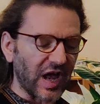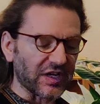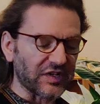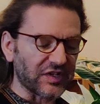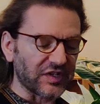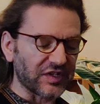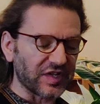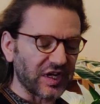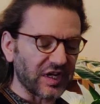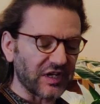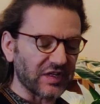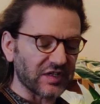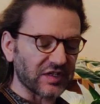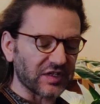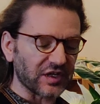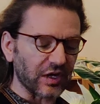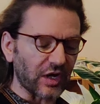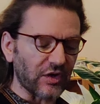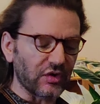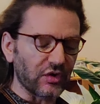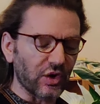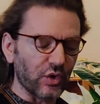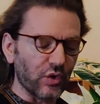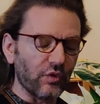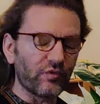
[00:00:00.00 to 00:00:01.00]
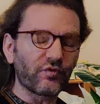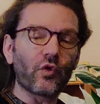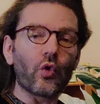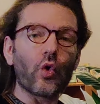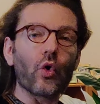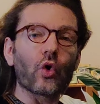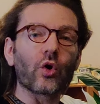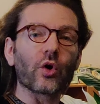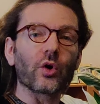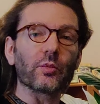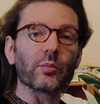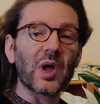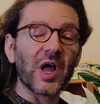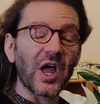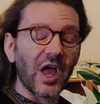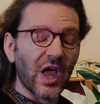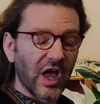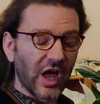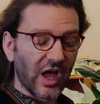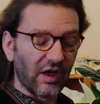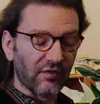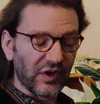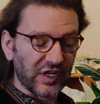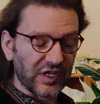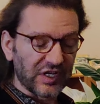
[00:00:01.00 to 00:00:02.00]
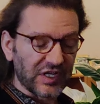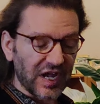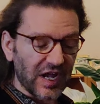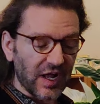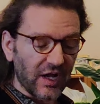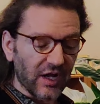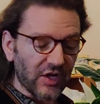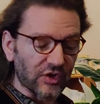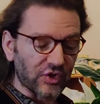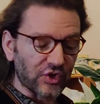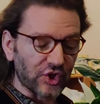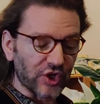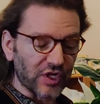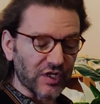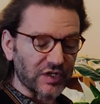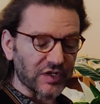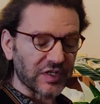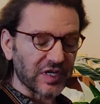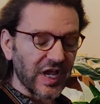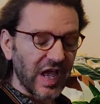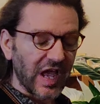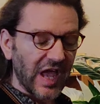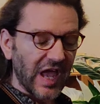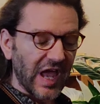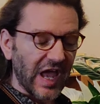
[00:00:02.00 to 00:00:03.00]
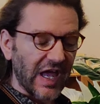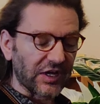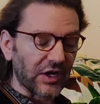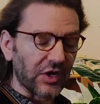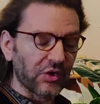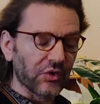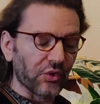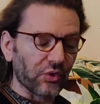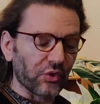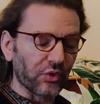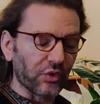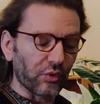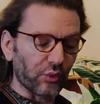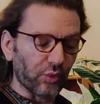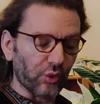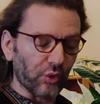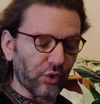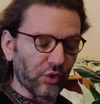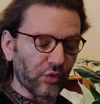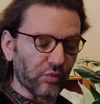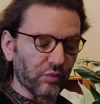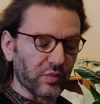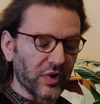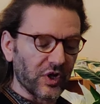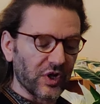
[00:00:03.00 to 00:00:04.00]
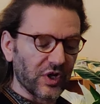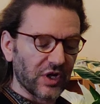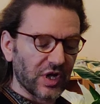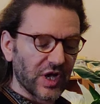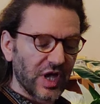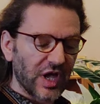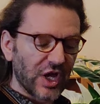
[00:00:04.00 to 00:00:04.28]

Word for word: I sensed a new form of intelligence had entered the room.